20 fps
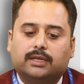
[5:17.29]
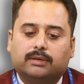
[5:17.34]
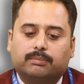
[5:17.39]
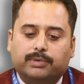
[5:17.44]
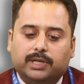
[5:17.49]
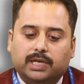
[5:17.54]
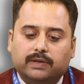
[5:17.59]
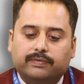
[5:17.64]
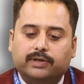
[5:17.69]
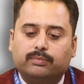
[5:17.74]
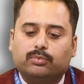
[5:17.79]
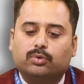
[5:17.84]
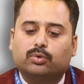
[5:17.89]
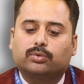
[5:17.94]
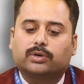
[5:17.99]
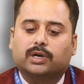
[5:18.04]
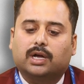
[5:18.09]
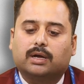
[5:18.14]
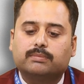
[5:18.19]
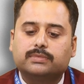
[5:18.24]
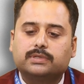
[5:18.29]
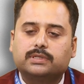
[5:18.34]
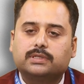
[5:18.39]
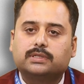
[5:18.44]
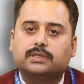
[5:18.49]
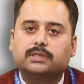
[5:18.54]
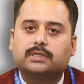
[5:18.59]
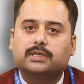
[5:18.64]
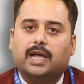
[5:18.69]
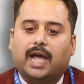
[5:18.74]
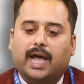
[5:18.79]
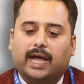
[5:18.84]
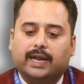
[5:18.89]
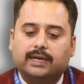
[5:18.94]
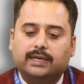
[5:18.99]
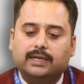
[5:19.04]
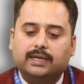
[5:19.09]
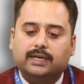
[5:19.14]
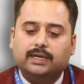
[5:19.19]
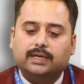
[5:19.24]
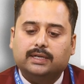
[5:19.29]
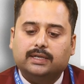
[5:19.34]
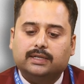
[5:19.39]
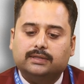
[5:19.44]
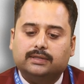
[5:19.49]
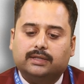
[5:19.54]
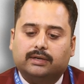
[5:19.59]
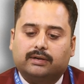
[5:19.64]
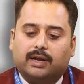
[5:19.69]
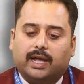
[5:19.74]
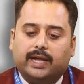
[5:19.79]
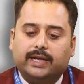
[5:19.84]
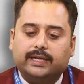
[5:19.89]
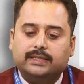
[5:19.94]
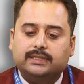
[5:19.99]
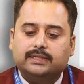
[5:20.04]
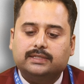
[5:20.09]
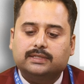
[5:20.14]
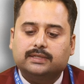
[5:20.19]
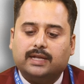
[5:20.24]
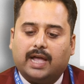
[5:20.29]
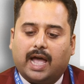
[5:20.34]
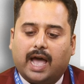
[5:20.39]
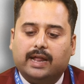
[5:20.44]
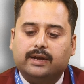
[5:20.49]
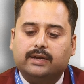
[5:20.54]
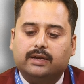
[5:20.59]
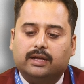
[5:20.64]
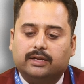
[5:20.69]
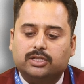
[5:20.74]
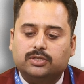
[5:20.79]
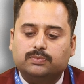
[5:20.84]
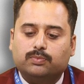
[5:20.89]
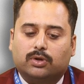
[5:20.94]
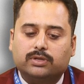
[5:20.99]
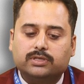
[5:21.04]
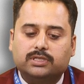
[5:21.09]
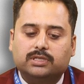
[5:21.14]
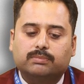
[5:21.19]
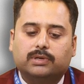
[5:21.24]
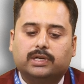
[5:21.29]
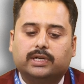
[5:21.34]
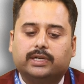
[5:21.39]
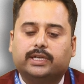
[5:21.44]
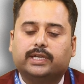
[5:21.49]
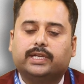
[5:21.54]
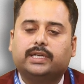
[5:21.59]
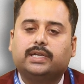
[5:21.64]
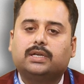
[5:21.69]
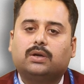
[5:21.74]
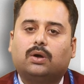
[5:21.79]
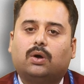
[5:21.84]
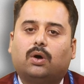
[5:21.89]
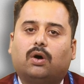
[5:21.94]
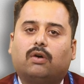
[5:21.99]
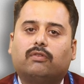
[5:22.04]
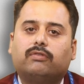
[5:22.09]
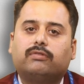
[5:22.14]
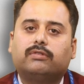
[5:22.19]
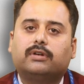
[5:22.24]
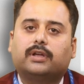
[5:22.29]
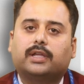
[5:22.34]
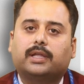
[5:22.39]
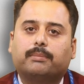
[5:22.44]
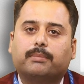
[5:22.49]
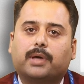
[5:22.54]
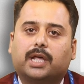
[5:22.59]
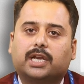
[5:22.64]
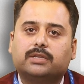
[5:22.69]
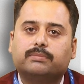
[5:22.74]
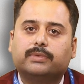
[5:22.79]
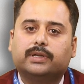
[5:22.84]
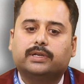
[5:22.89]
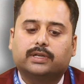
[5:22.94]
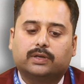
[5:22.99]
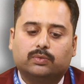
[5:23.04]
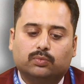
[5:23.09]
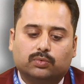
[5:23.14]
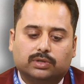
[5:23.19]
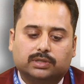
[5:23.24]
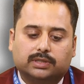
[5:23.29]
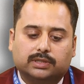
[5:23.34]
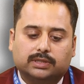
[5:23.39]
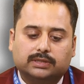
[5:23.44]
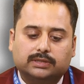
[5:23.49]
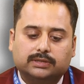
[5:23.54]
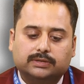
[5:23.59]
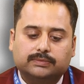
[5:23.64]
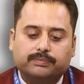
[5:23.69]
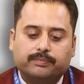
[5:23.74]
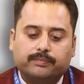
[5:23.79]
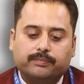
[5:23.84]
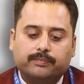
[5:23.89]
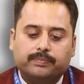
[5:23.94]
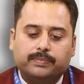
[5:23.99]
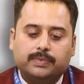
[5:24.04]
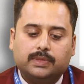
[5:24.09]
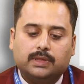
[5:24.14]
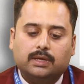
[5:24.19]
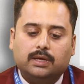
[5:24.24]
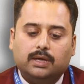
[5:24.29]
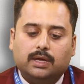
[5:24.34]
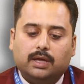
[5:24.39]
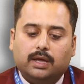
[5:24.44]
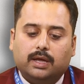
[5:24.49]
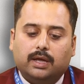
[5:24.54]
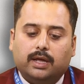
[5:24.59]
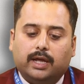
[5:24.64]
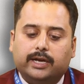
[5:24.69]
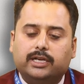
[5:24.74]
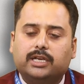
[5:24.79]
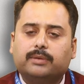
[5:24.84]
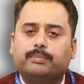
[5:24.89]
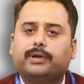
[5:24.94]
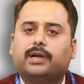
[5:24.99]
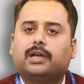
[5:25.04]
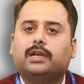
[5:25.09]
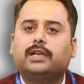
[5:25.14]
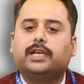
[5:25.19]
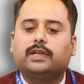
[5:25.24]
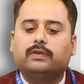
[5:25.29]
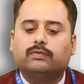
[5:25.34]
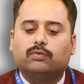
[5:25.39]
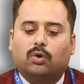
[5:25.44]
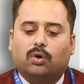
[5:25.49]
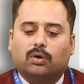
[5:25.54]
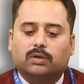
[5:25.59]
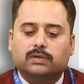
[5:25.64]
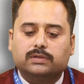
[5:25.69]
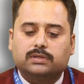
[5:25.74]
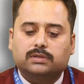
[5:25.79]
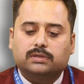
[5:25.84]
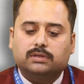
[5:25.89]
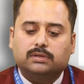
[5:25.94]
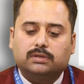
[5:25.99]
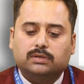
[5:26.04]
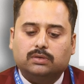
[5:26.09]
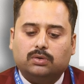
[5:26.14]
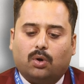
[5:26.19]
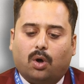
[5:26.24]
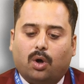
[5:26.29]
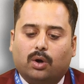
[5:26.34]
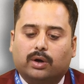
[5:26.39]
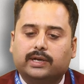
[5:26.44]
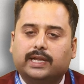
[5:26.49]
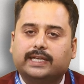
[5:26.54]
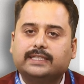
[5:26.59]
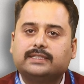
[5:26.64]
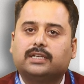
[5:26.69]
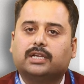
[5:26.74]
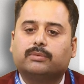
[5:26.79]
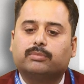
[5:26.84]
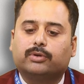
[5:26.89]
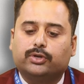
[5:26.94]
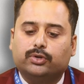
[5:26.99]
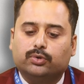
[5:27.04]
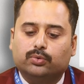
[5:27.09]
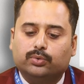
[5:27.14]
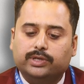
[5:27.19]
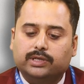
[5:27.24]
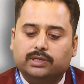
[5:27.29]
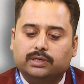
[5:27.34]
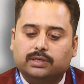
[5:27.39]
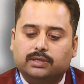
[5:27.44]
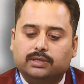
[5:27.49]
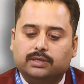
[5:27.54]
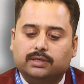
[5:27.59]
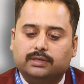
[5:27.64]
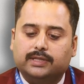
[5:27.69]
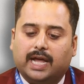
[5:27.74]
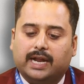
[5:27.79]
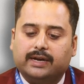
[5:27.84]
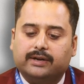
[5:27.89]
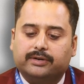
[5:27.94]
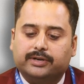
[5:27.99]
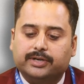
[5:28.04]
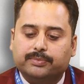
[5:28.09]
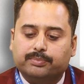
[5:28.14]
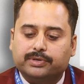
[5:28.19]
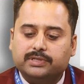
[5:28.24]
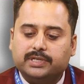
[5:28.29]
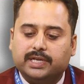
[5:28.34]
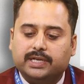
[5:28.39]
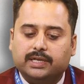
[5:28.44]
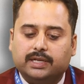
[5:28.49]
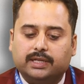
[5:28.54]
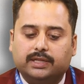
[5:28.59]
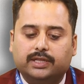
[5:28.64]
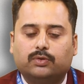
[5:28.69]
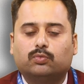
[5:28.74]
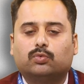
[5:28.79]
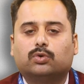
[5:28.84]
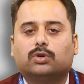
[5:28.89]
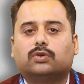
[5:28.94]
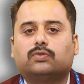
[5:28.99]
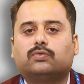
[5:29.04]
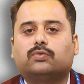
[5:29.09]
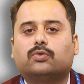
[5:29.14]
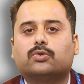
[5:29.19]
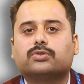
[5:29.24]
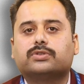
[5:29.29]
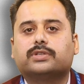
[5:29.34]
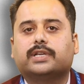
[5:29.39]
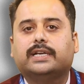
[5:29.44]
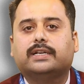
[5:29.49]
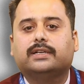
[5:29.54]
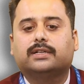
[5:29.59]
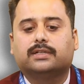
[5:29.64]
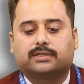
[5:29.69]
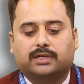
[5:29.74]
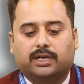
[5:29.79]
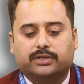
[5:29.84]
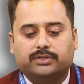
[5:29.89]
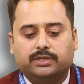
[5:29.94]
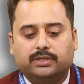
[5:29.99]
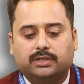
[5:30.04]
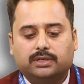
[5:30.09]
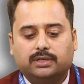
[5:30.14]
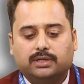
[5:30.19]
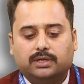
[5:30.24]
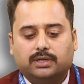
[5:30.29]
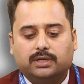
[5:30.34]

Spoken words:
benefit programs, and the rights and responsibility of management and workers. It typically involves organized labor union that represent the workforce in discussion